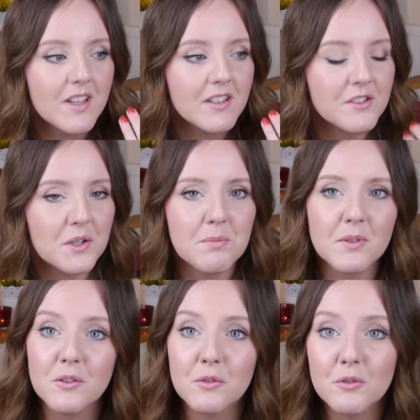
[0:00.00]
Soap
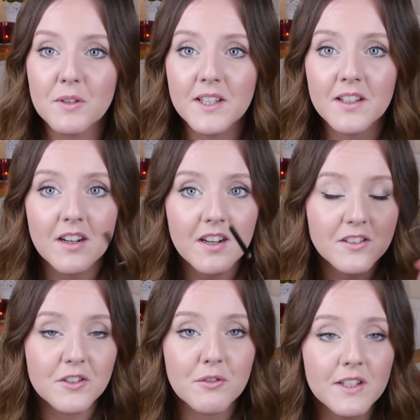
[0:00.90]
and Glory Arc
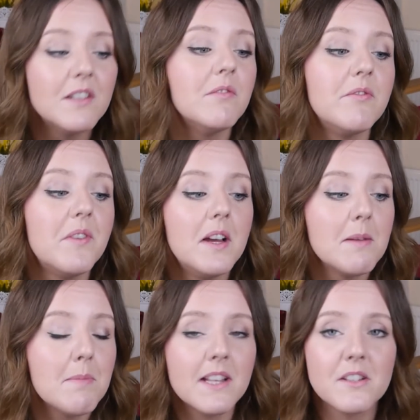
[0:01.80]
de Triomphe
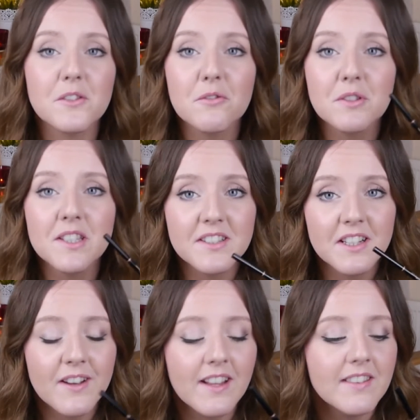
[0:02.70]
pencil since
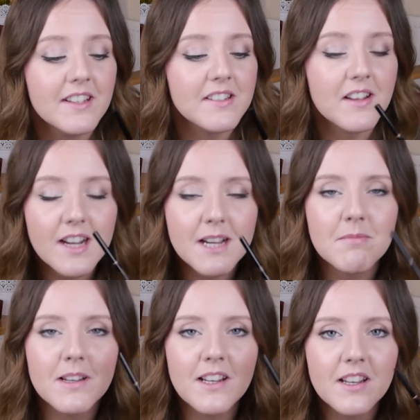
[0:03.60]
I've had this. I am
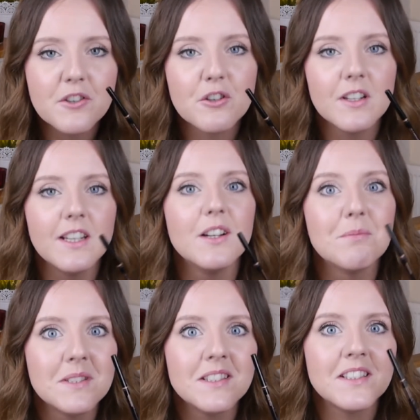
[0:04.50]
literally
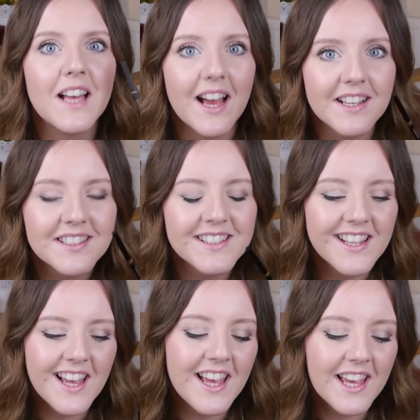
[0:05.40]
obsessed.
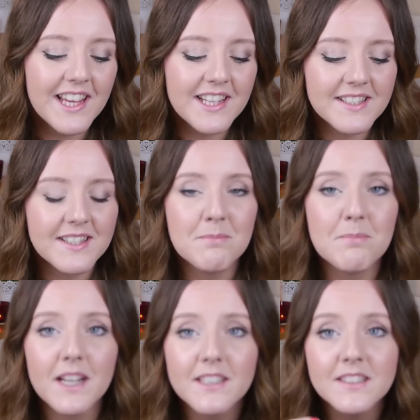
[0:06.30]
It is the
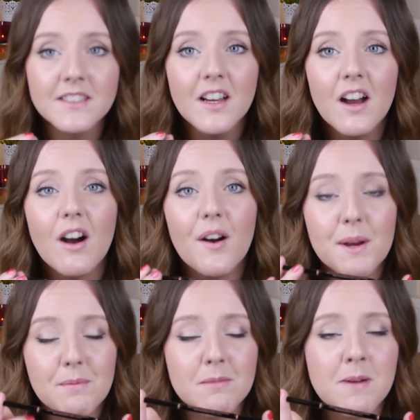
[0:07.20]
best
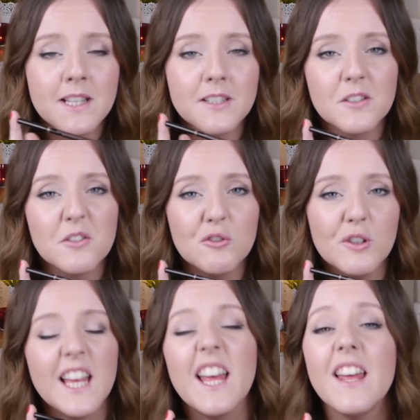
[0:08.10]
eyebrow pencil
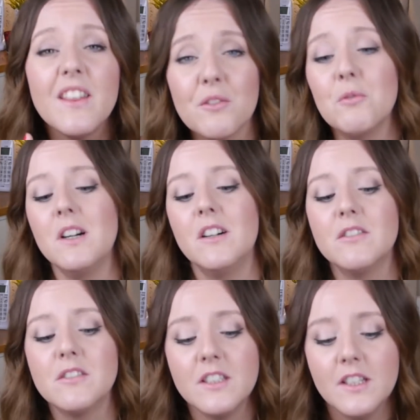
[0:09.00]
in the
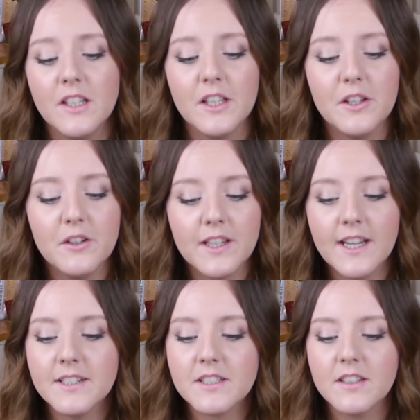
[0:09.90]
world. You
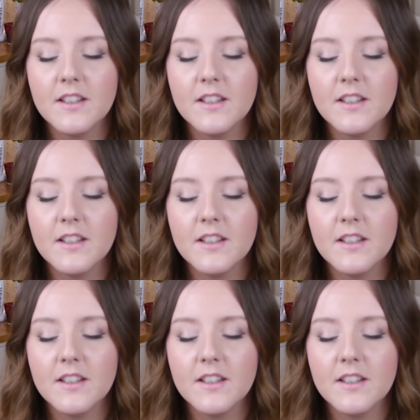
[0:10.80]
get